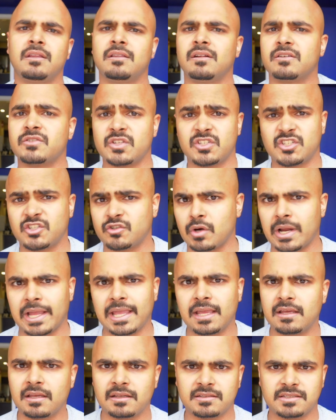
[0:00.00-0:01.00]
There's a
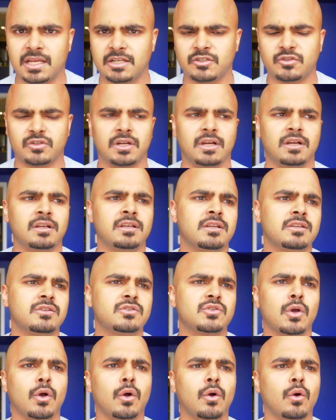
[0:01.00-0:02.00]
strike, etc.
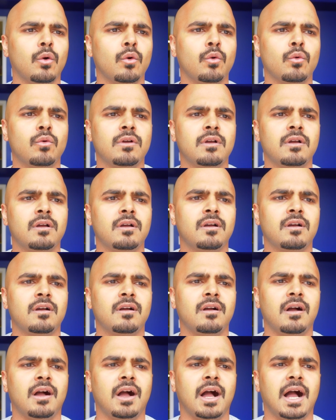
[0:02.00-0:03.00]
So
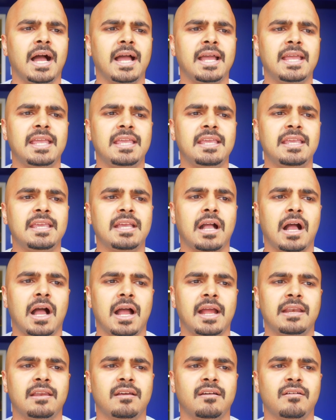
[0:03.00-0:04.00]
I
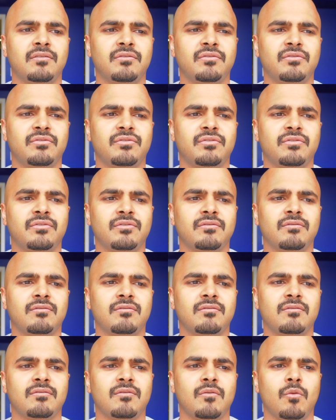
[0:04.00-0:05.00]
kind of
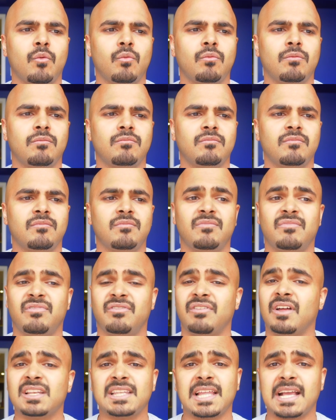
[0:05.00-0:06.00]

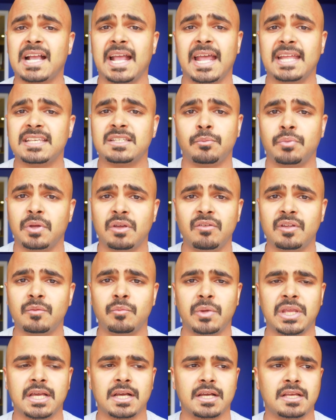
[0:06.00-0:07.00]
felt like I had to pivot
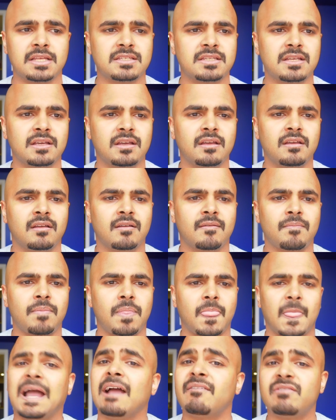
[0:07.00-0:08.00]
because
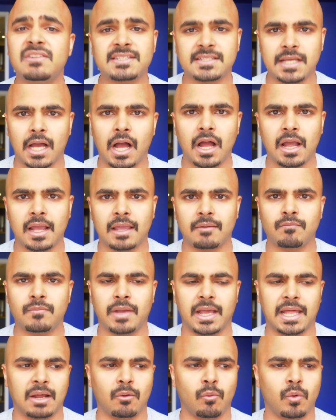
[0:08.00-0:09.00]
I have this time
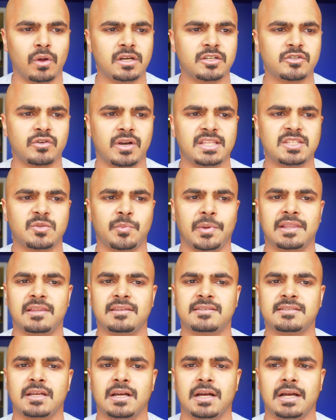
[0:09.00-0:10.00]
and I want to try and spend
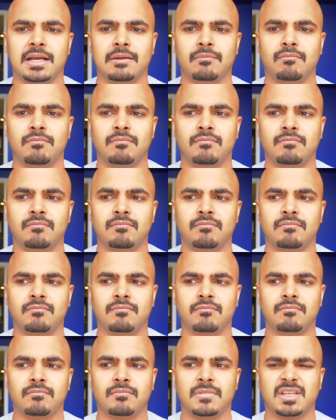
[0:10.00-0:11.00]
this time
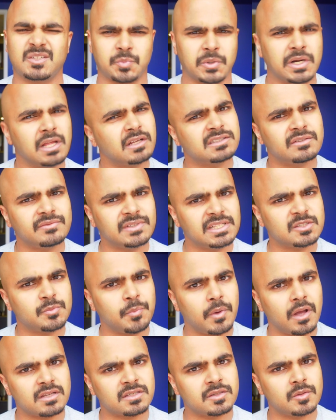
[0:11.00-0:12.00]
as productively as
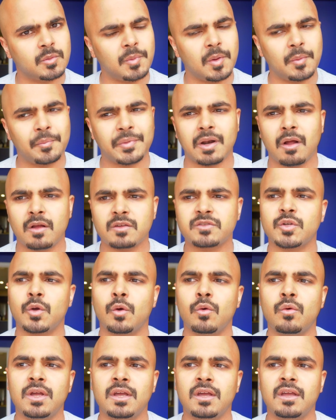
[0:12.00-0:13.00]
possible, but
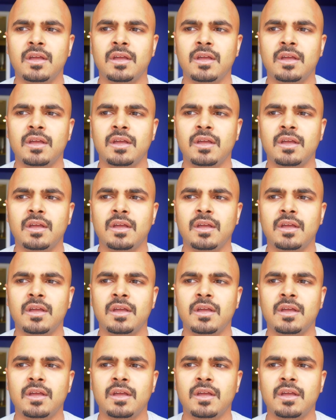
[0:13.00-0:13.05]
also